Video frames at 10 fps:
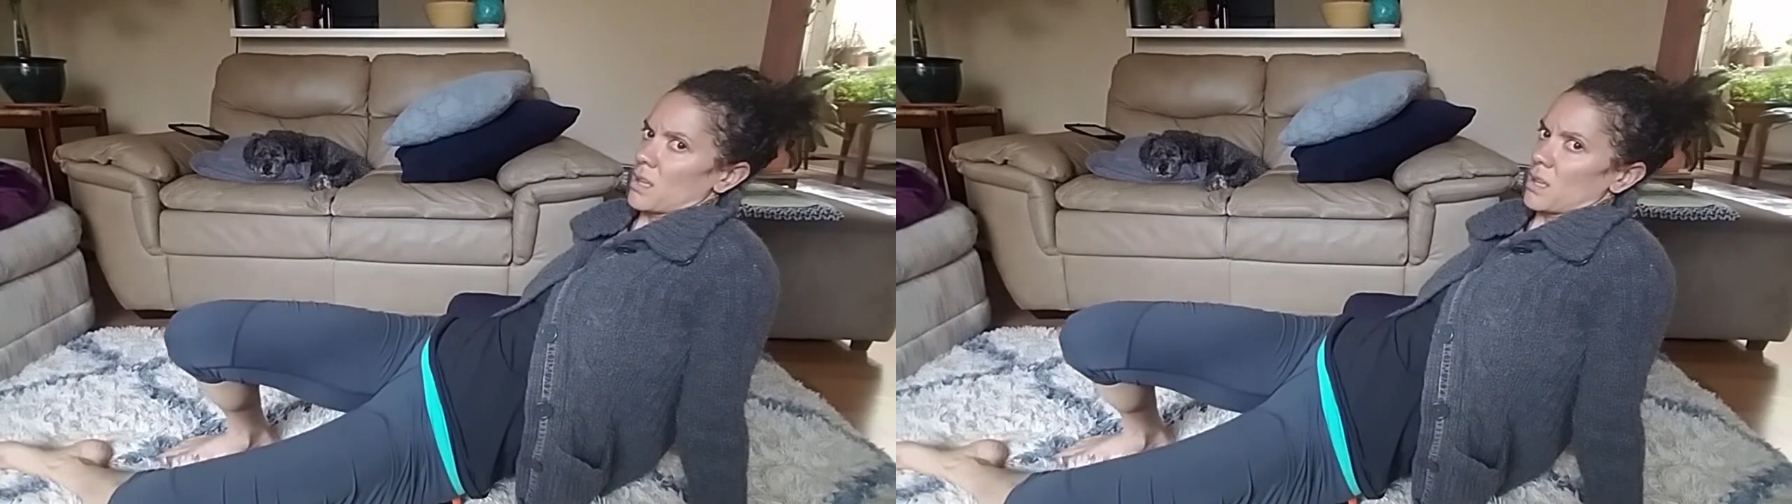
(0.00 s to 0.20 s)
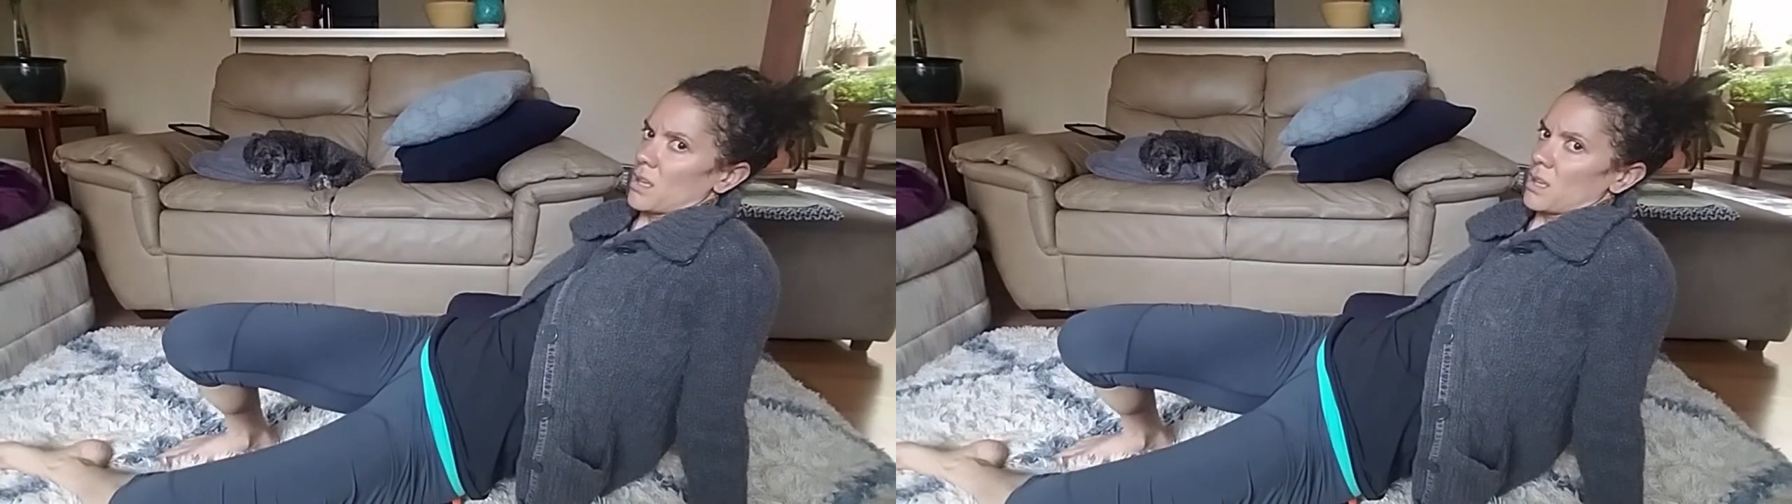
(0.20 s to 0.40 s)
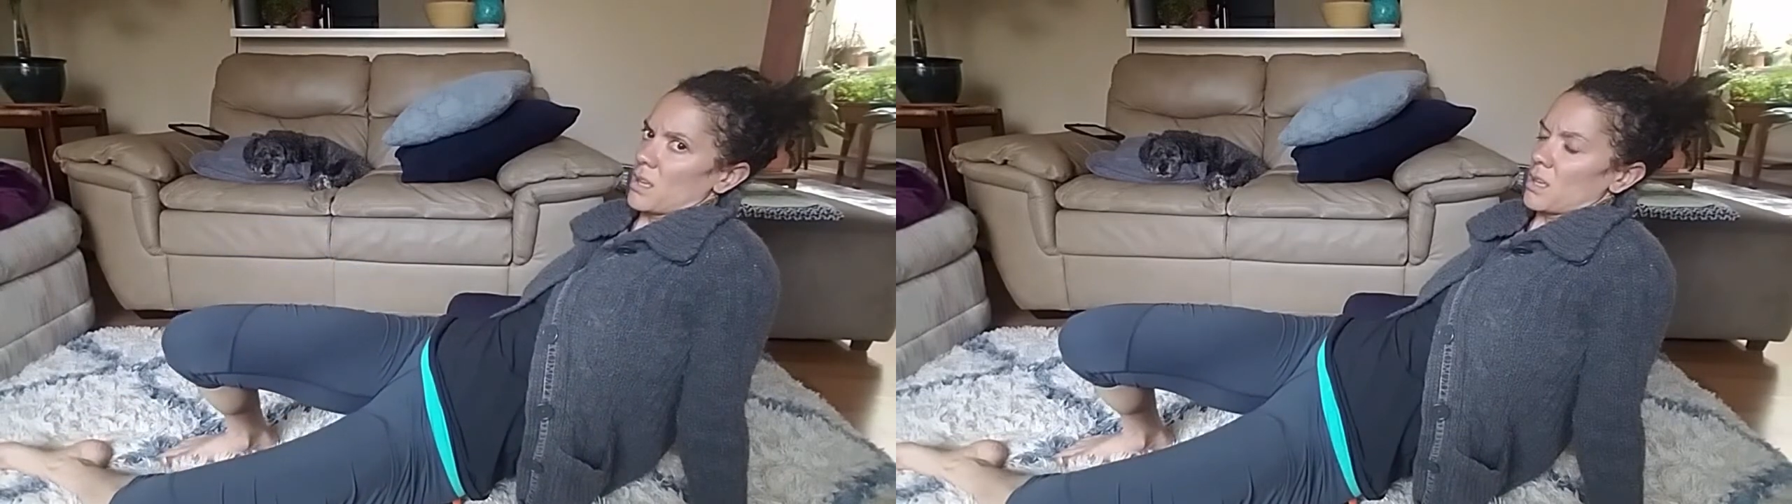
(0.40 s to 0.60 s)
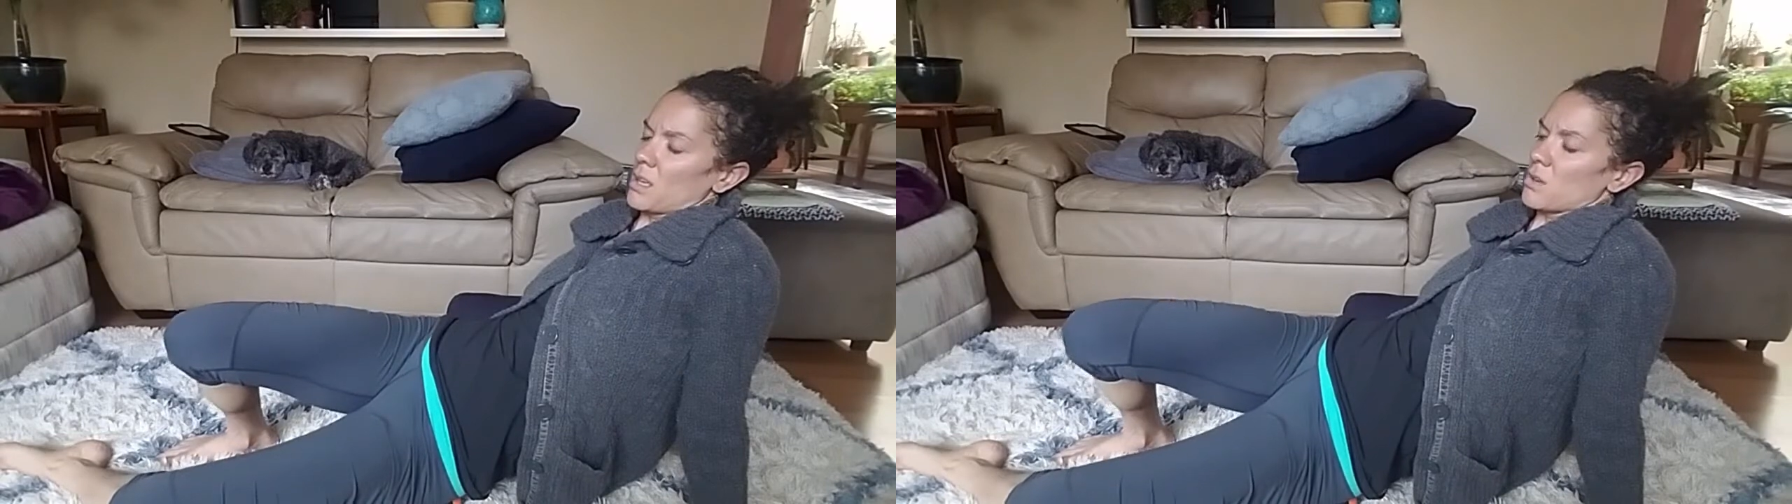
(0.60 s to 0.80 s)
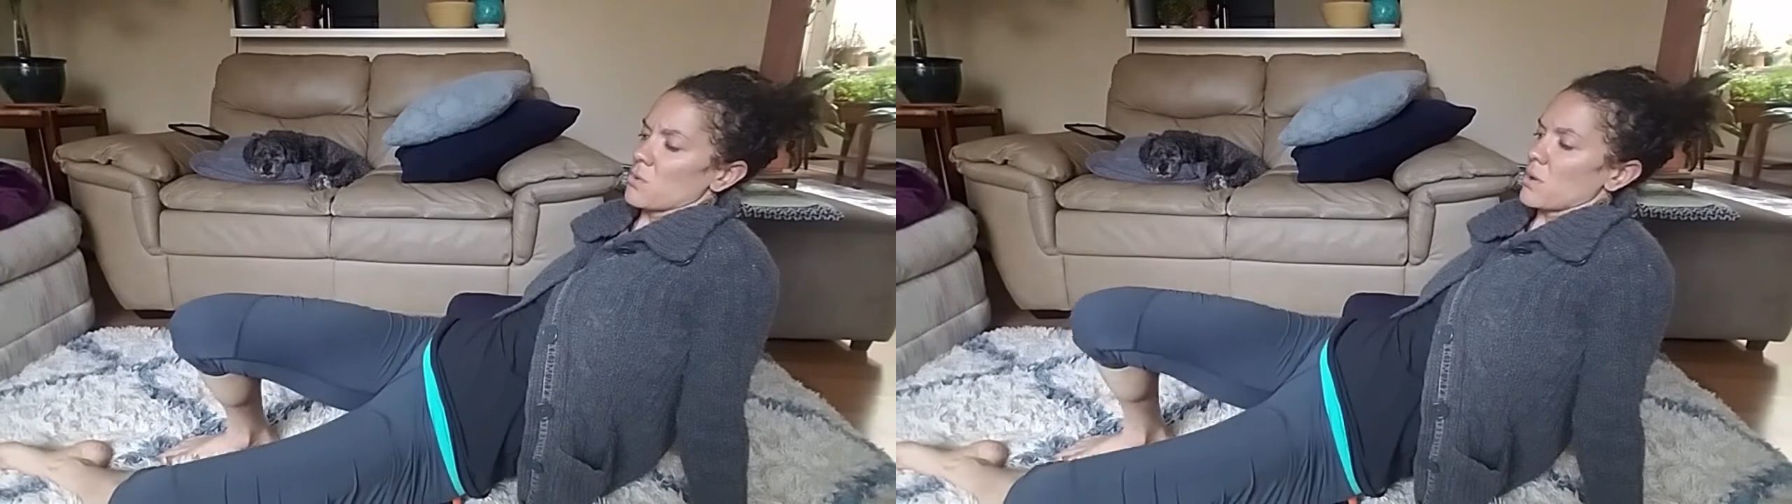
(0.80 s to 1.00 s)
just
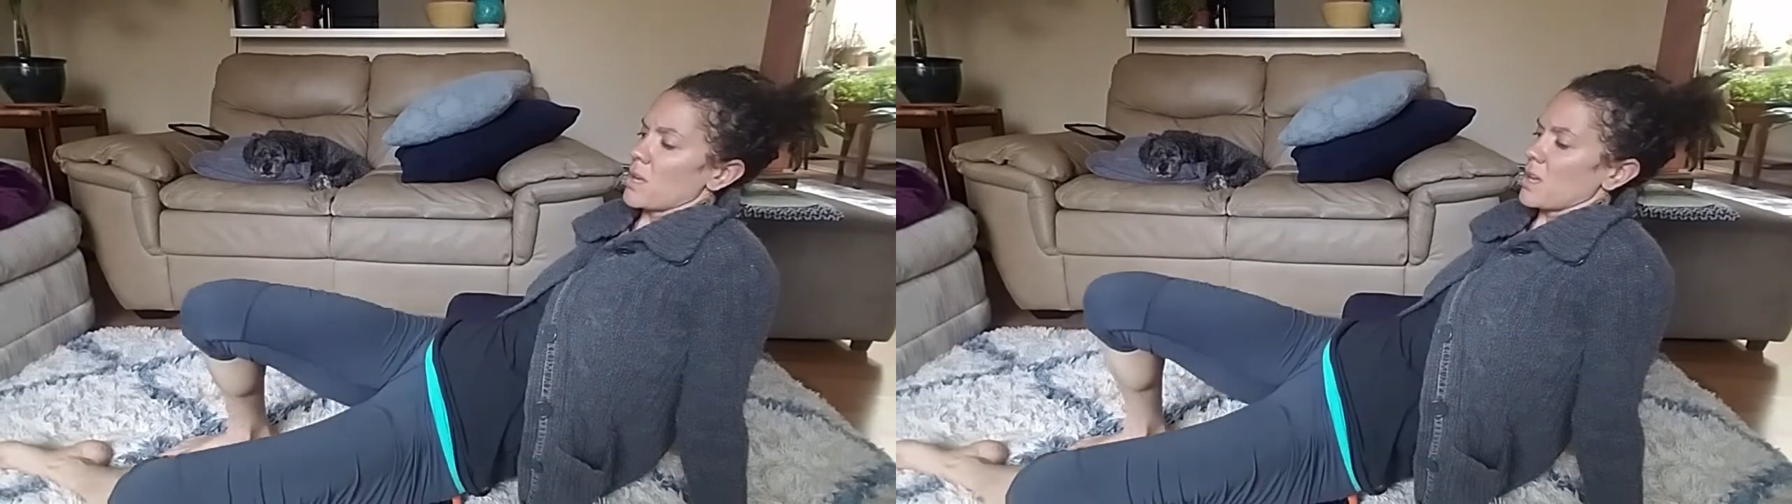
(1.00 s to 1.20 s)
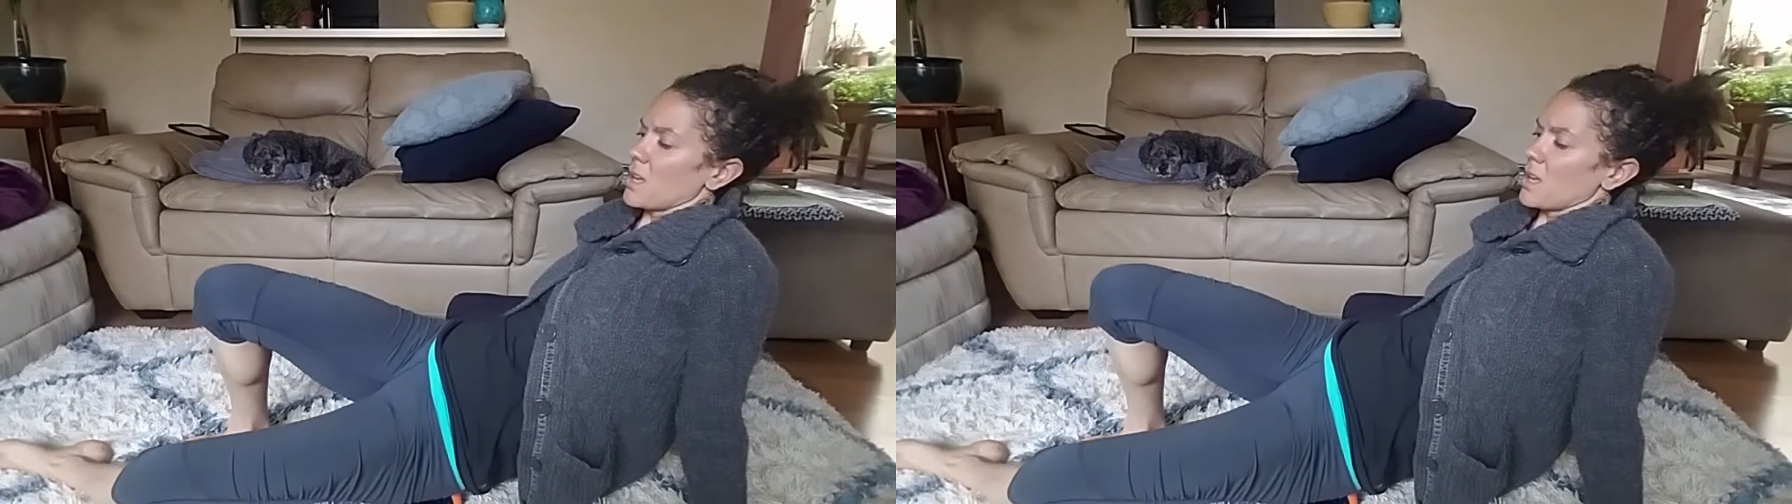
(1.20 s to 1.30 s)
fall.